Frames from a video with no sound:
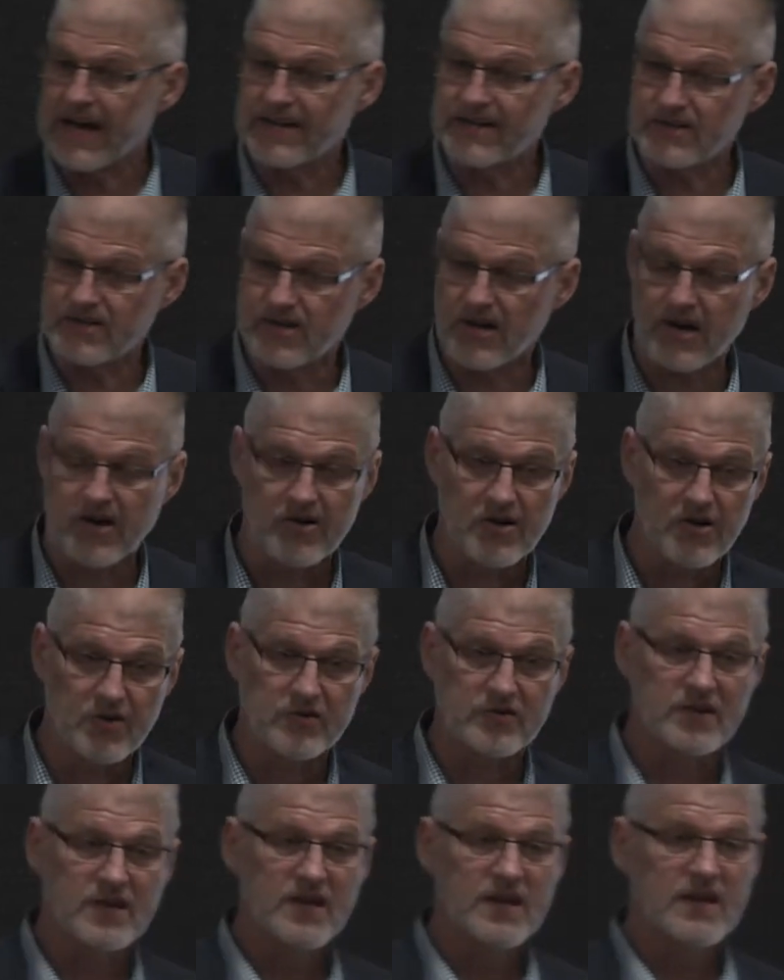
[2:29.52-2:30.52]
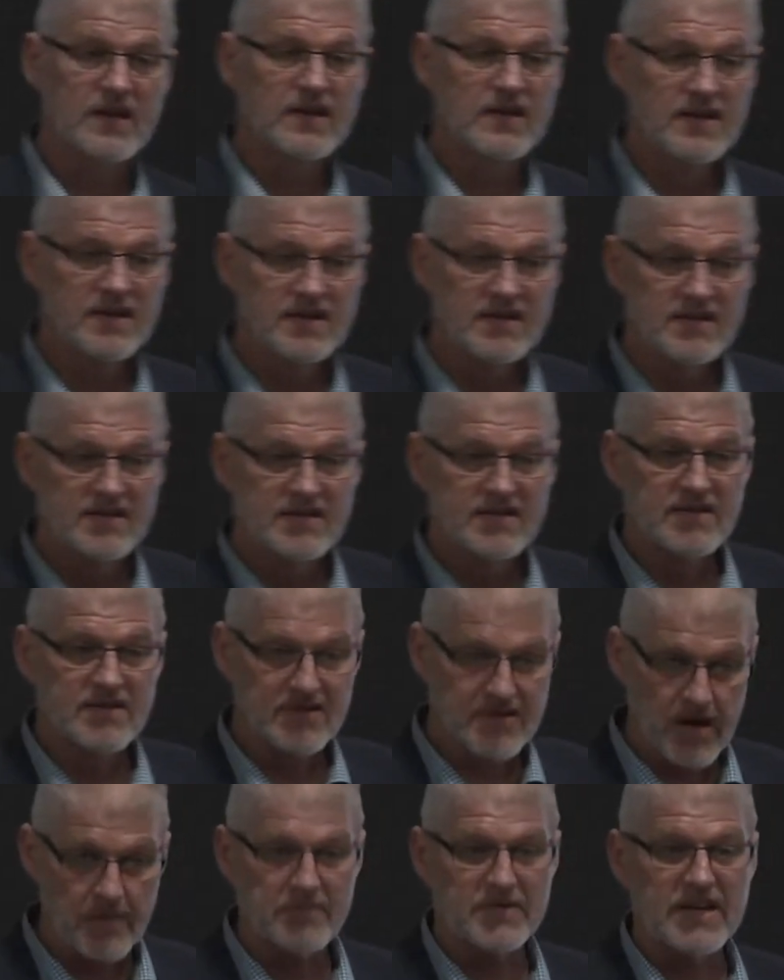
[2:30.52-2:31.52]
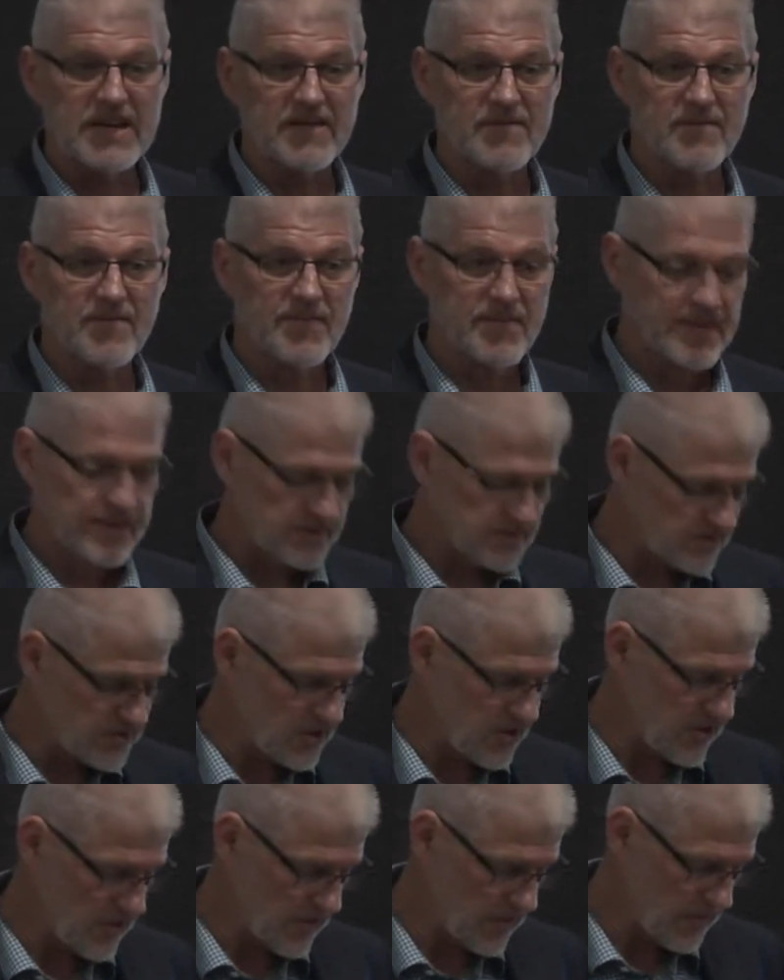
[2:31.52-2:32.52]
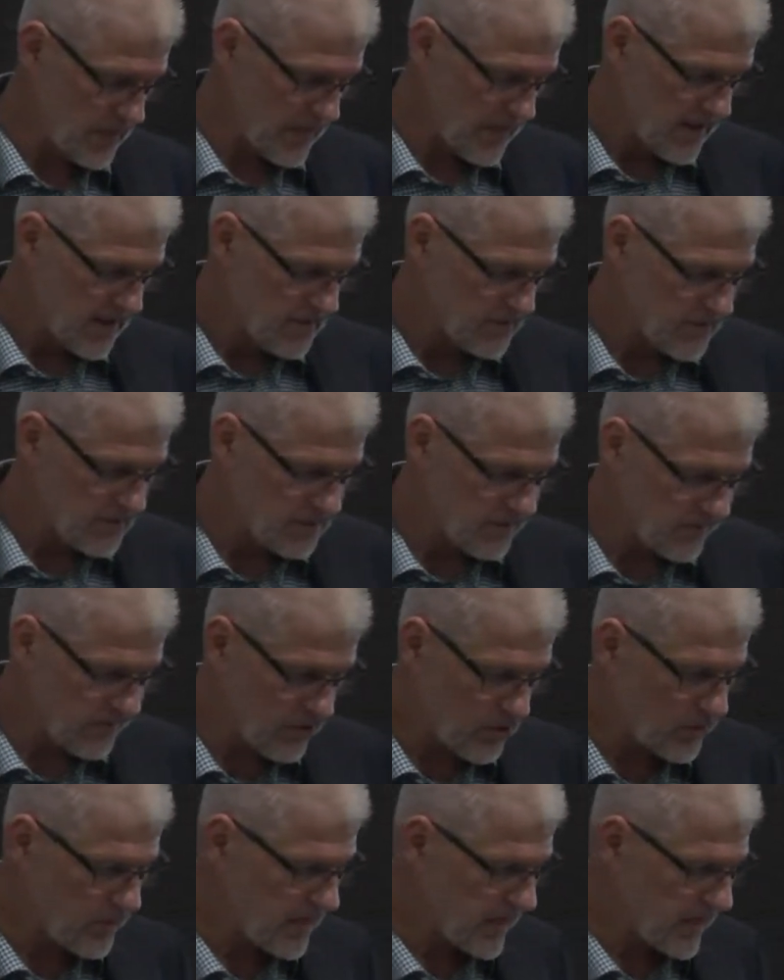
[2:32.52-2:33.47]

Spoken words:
it to our own company. So, but before we